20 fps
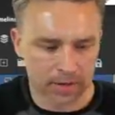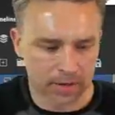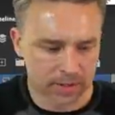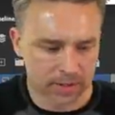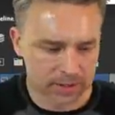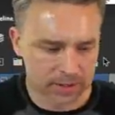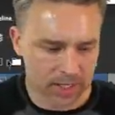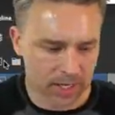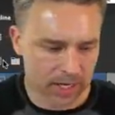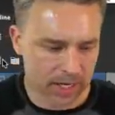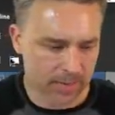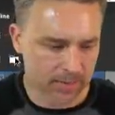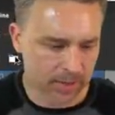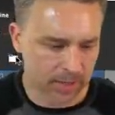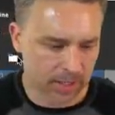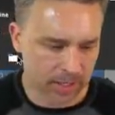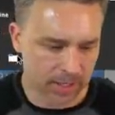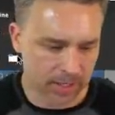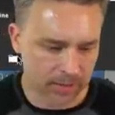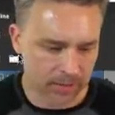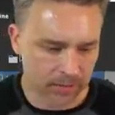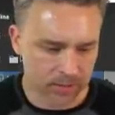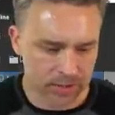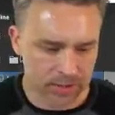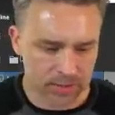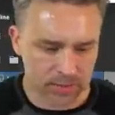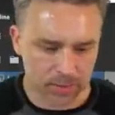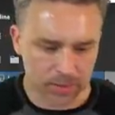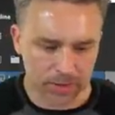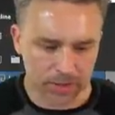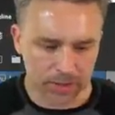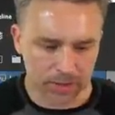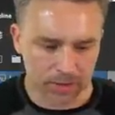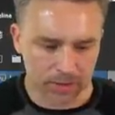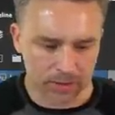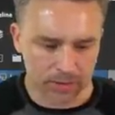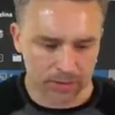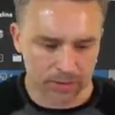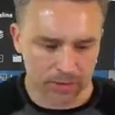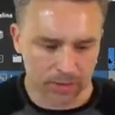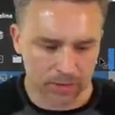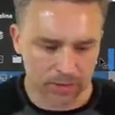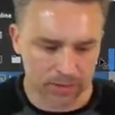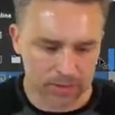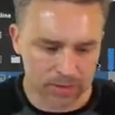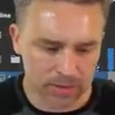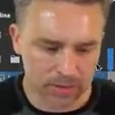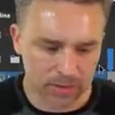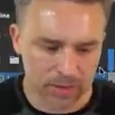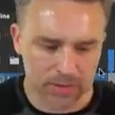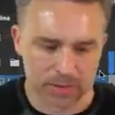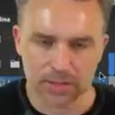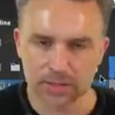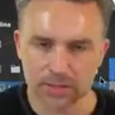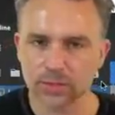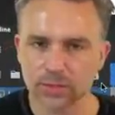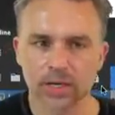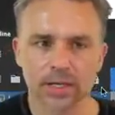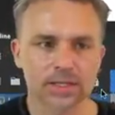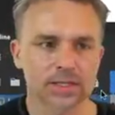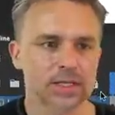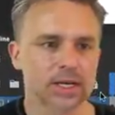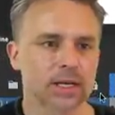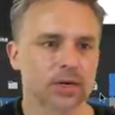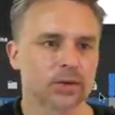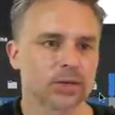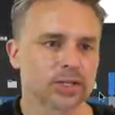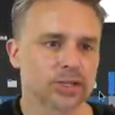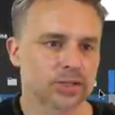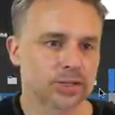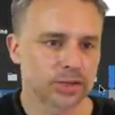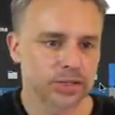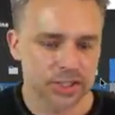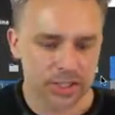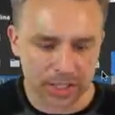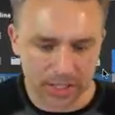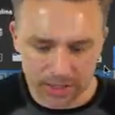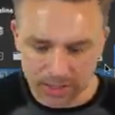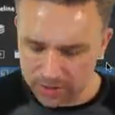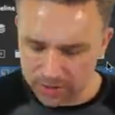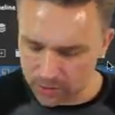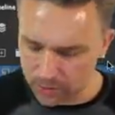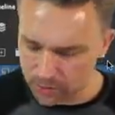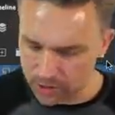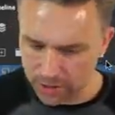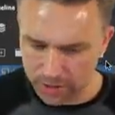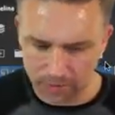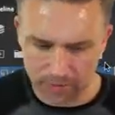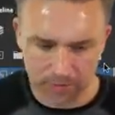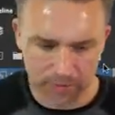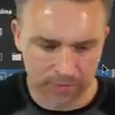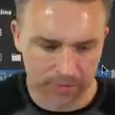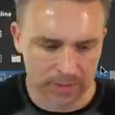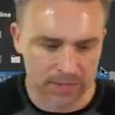timeline, which is pretty darn cool. So this is what, say, Chris Georgenes, which I don't know if he's